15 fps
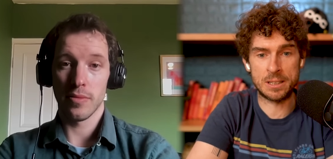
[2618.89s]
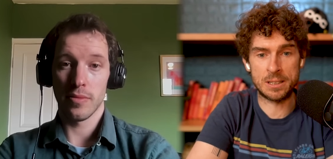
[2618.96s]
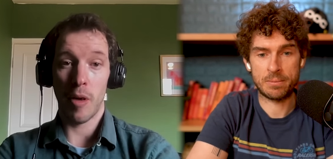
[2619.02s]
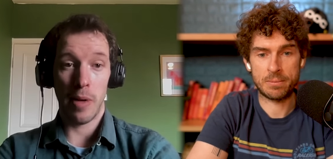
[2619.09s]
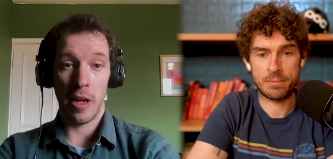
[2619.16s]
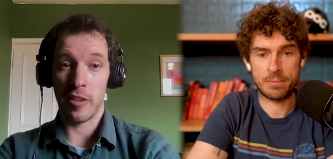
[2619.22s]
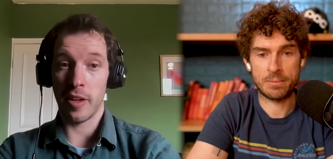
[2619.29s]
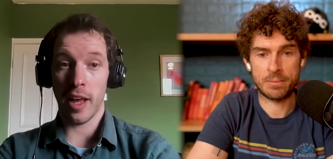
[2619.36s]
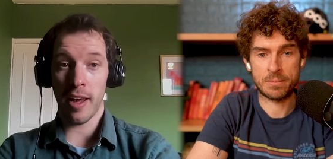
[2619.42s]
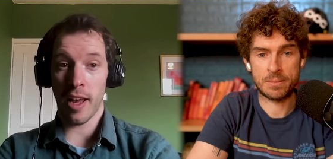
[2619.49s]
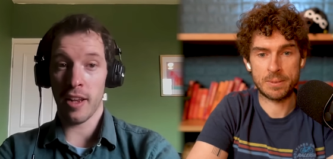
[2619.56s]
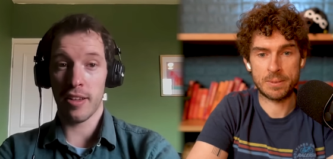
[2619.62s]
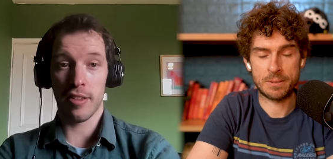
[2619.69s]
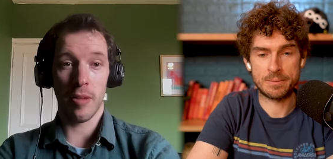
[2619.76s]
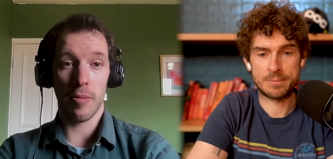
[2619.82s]
Speaker 1: My pleasure.
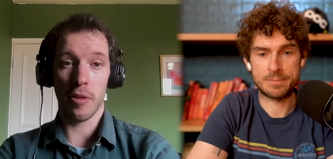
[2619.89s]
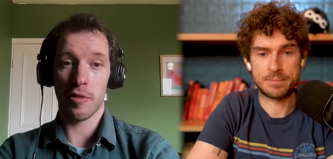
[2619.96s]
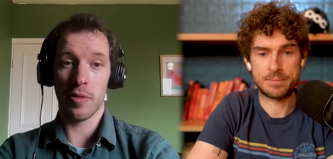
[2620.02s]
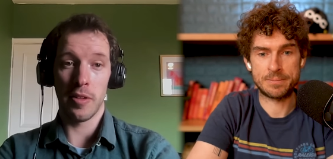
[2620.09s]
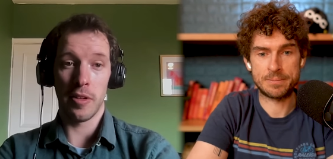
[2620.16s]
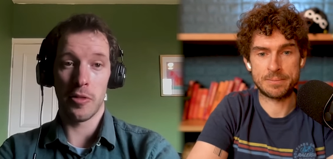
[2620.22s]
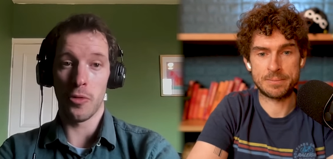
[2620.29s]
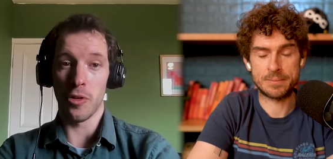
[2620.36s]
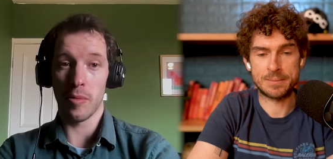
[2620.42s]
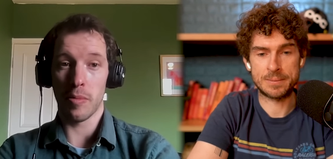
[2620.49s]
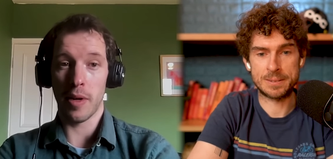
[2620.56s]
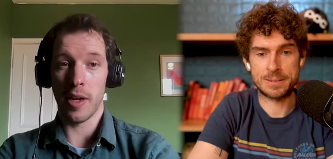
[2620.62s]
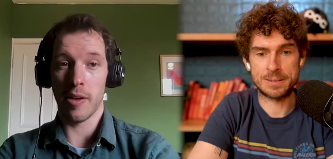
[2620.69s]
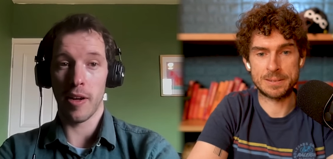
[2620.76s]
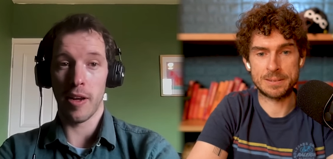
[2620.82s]
It's so much fun to talk
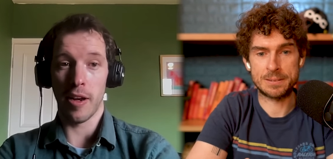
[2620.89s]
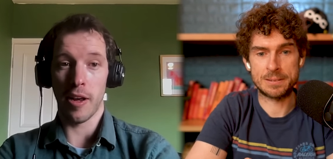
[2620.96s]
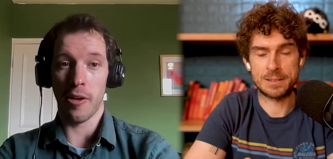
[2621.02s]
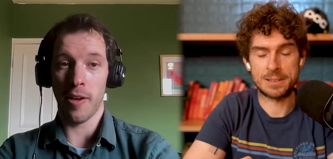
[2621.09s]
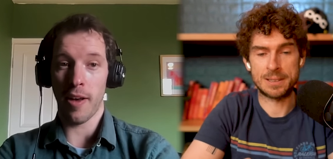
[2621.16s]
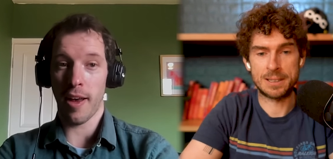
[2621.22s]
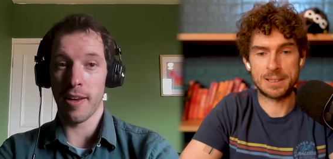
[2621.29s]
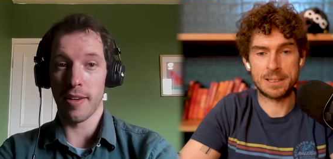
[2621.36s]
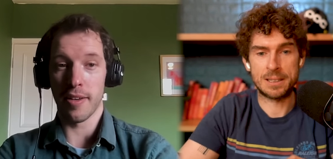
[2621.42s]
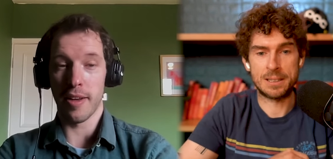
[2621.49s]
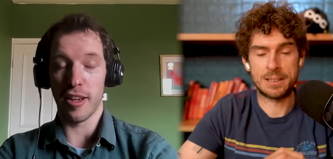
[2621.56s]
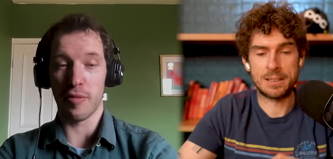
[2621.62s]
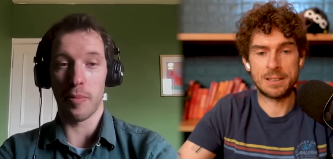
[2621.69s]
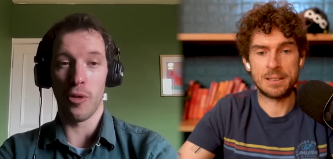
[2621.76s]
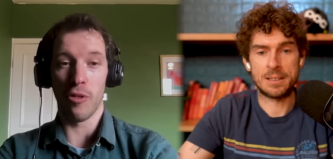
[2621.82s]
about, you know, and
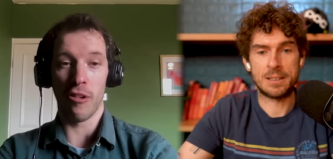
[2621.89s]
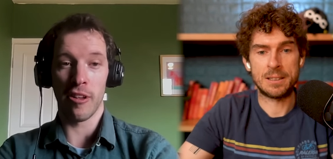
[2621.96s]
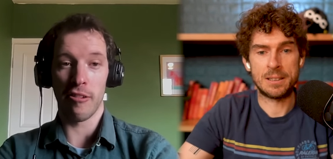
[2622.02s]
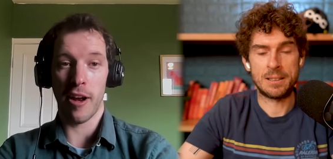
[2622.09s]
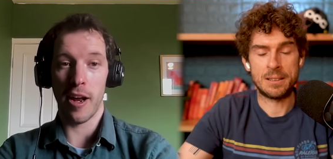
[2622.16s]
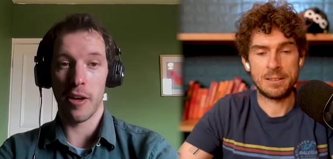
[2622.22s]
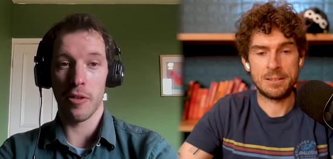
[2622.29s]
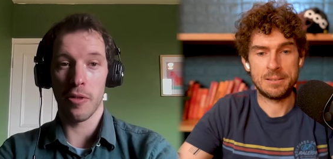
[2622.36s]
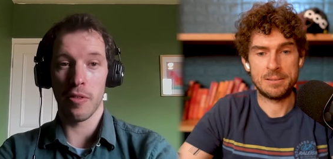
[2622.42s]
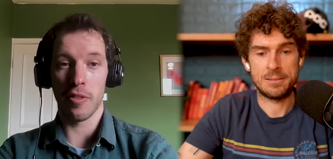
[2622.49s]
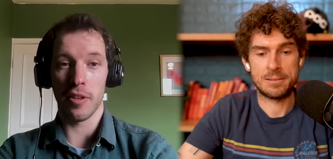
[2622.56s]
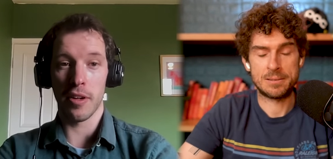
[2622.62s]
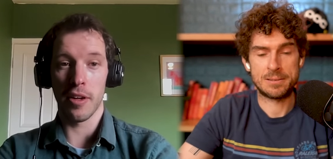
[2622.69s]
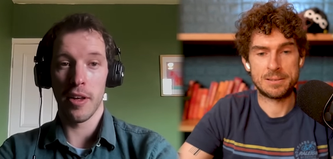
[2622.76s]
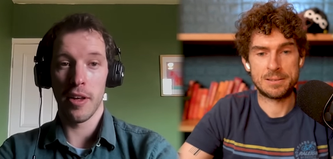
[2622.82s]
explore other angles.
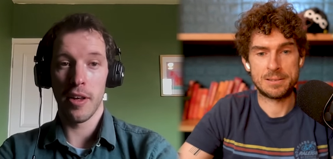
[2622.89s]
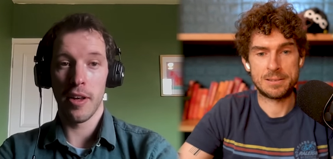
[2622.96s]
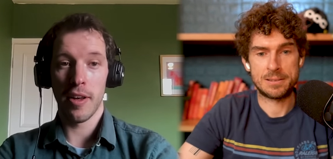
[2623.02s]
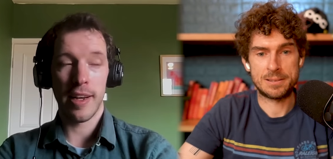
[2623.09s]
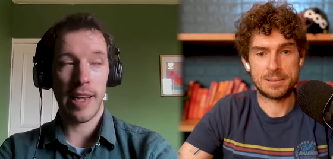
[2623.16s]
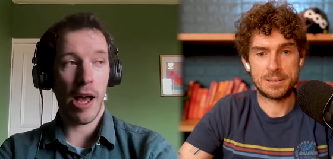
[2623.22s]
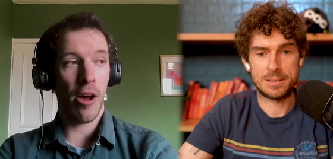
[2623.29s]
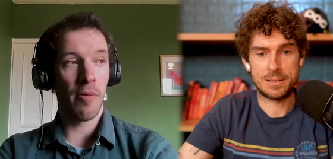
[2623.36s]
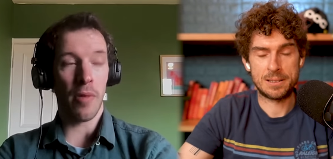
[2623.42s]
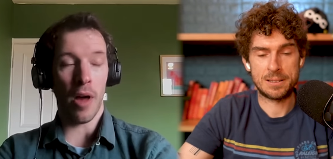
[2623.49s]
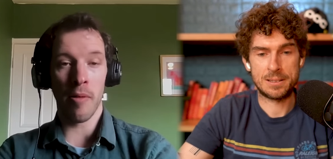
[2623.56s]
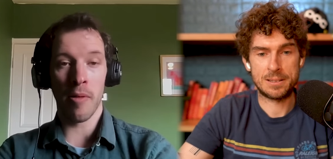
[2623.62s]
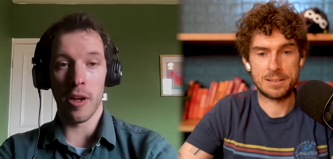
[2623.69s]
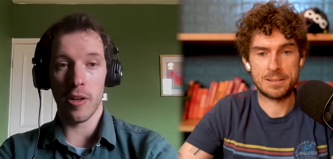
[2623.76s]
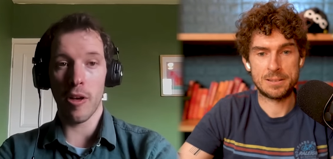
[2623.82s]
And now I'm,
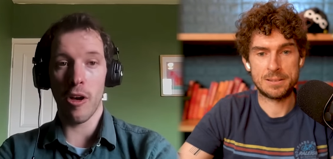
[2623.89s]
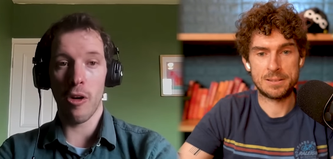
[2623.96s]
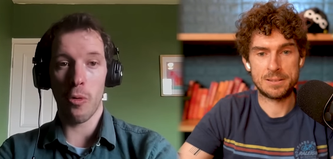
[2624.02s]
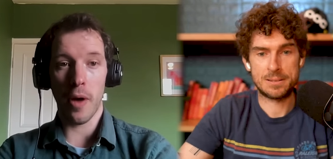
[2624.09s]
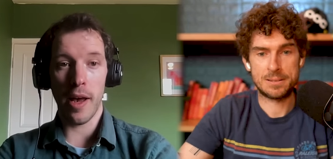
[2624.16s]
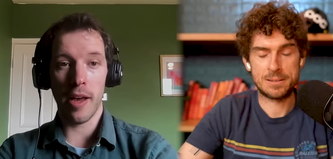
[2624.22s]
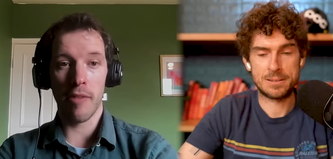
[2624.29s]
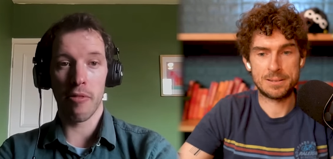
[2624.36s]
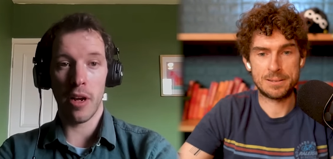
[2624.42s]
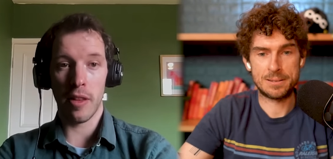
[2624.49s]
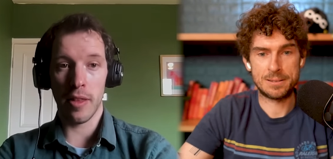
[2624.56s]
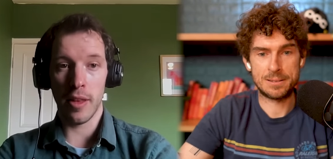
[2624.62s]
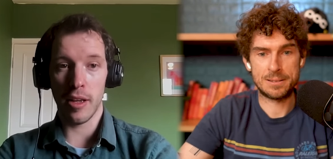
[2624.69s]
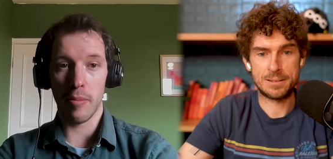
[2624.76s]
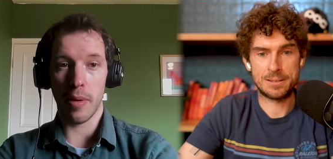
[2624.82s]
I'm going to go away and really
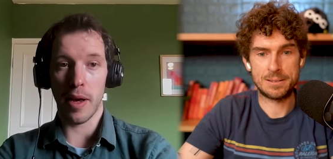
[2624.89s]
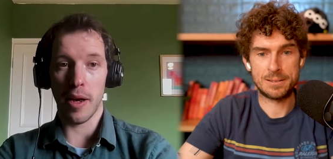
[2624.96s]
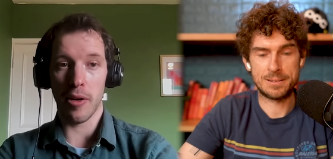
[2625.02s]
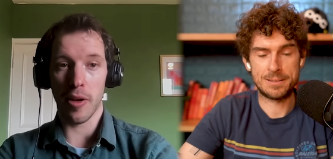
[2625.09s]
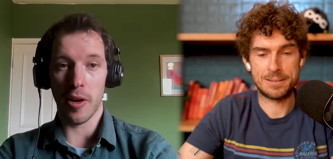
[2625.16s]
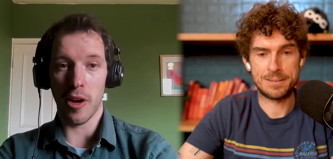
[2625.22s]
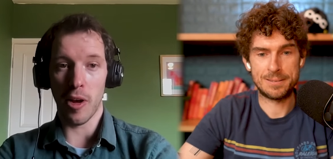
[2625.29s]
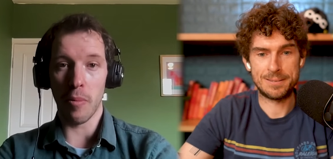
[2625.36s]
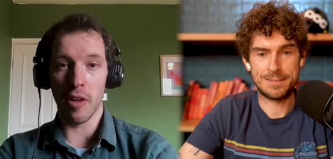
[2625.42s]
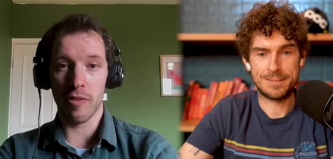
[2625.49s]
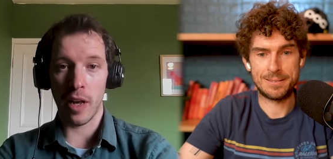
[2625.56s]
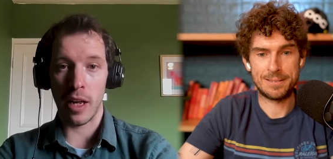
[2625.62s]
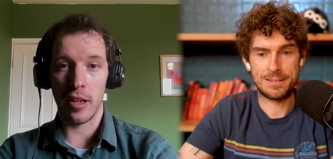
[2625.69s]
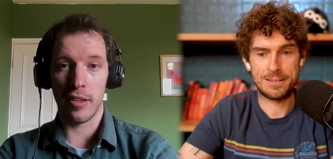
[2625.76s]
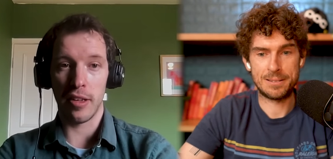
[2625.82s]
think about, you know, my
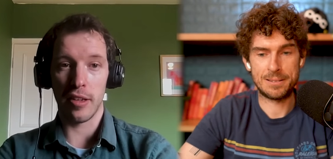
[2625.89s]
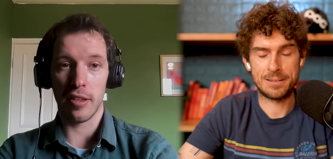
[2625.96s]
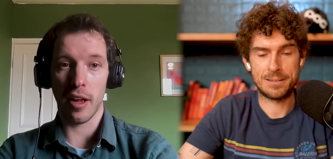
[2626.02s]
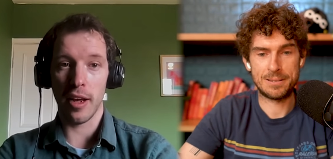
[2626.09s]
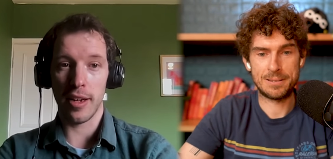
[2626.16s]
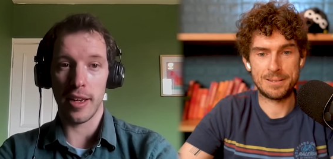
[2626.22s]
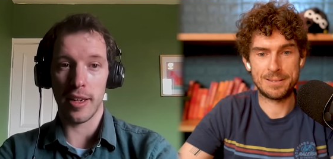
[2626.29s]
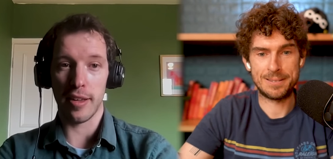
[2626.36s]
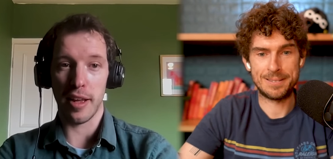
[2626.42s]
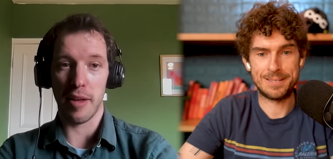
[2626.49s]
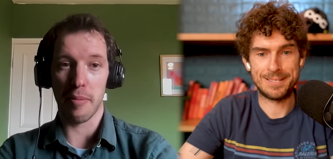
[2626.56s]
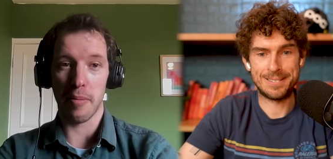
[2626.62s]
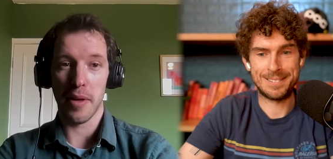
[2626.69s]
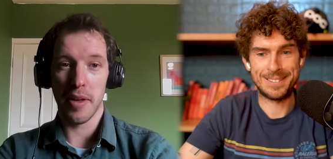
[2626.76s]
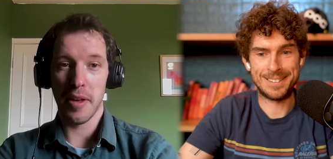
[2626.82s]
fantasy cycling
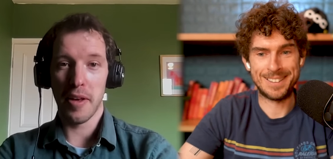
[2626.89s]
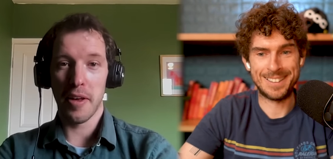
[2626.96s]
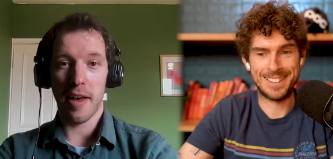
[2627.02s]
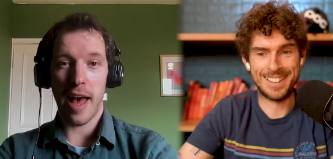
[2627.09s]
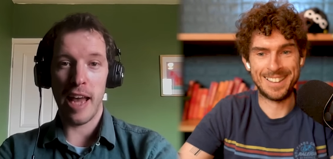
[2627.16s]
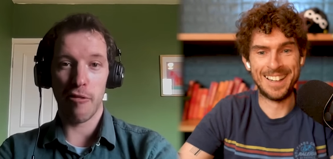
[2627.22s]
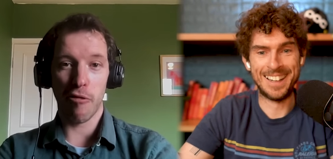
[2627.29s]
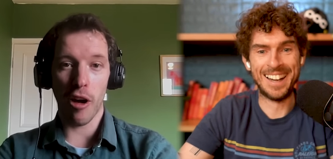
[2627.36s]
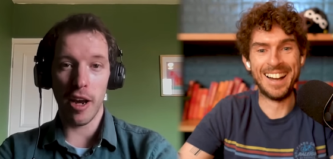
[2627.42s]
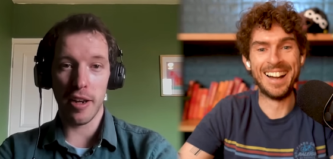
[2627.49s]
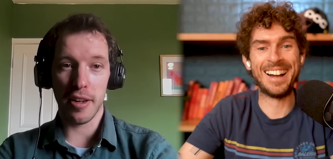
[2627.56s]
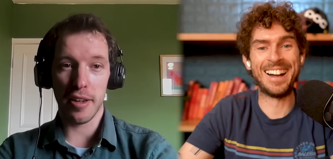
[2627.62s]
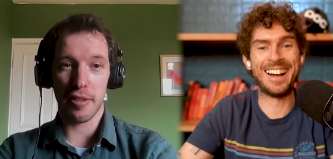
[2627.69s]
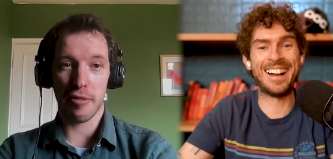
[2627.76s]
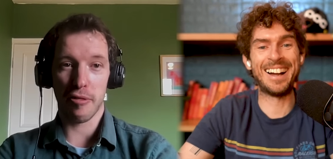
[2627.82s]
team, eight
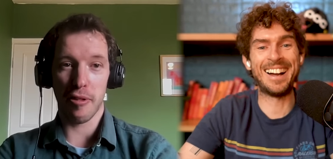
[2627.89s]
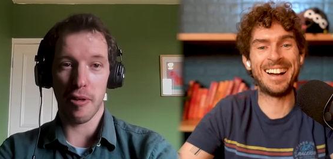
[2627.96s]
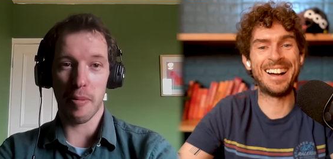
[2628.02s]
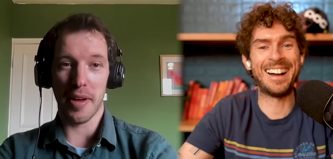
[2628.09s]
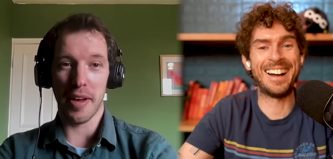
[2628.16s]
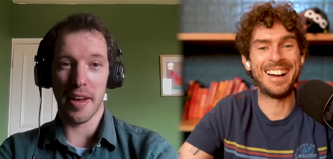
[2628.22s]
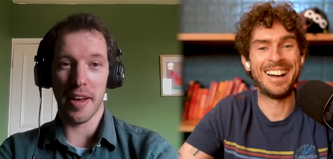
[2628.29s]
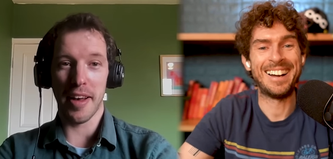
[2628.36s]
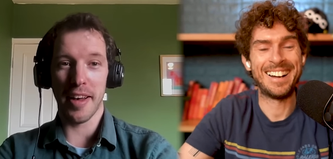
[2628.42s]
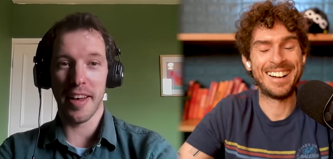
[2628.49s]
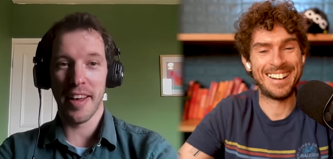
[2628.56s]
riders from uh,